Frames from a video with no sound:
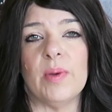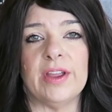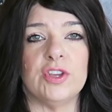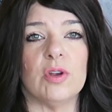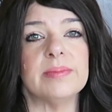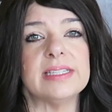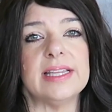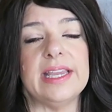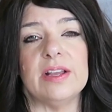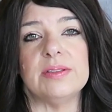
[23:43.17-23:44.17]
where your
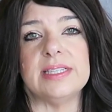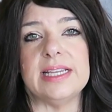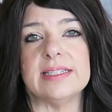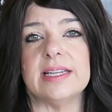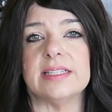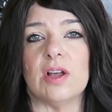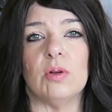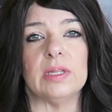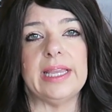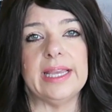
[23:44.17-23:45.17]
mosquito season is
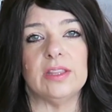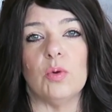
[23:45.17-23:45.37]
only in